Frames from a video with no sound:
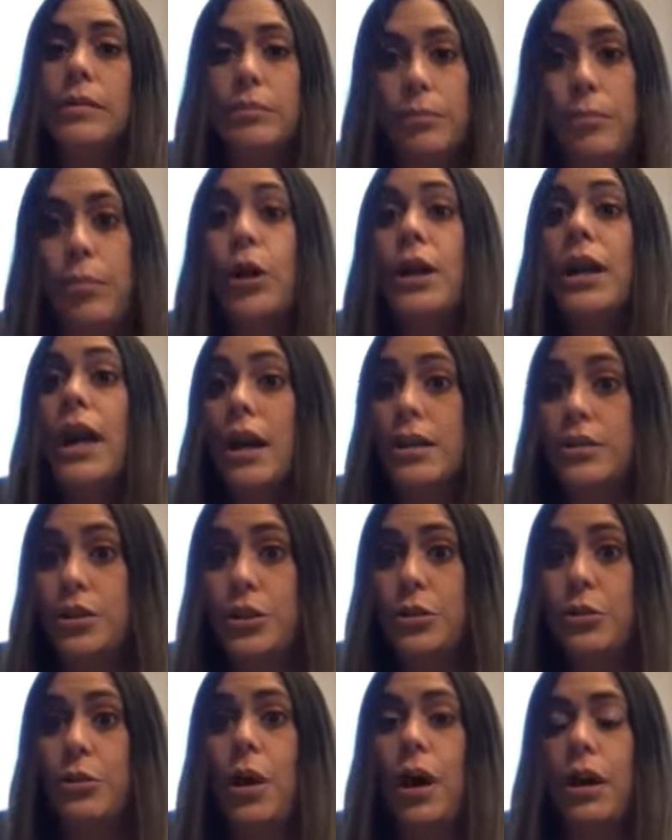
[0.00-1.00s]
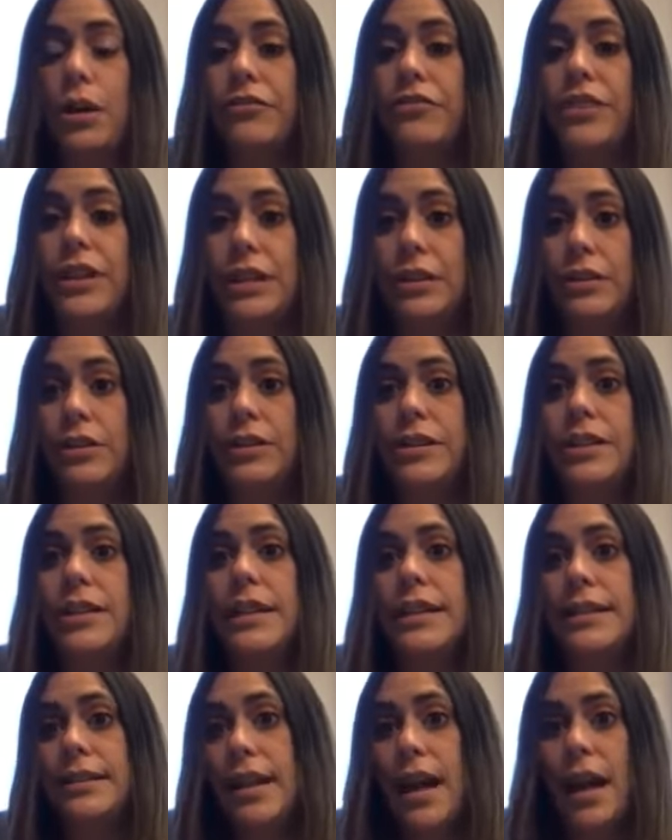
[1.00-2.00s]
put onto our fields
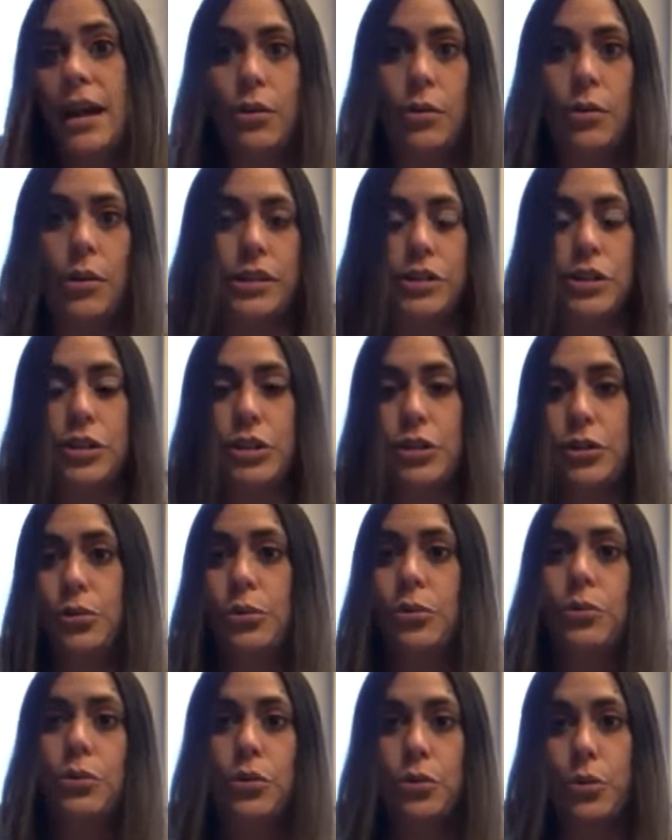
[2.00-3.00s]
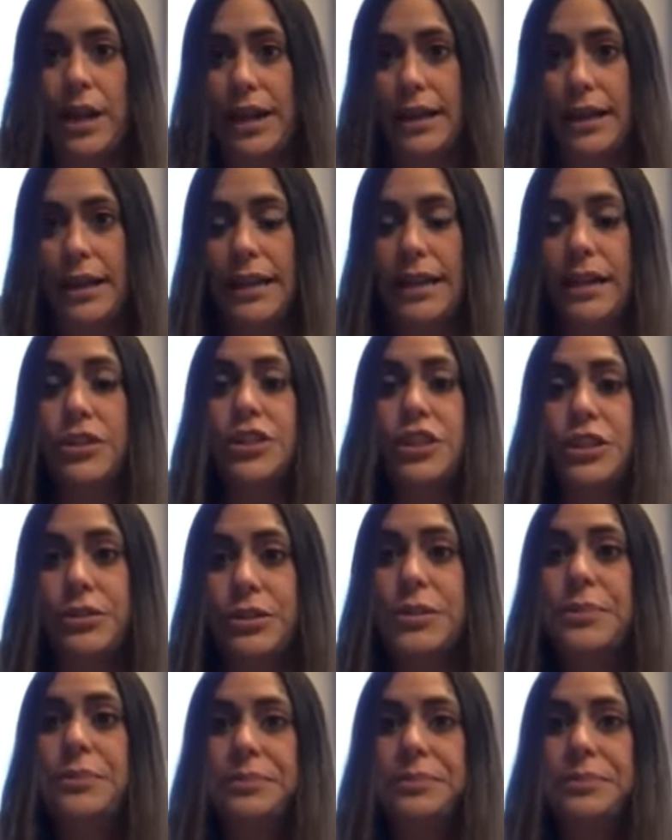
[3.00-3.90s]
is not going to create any issues.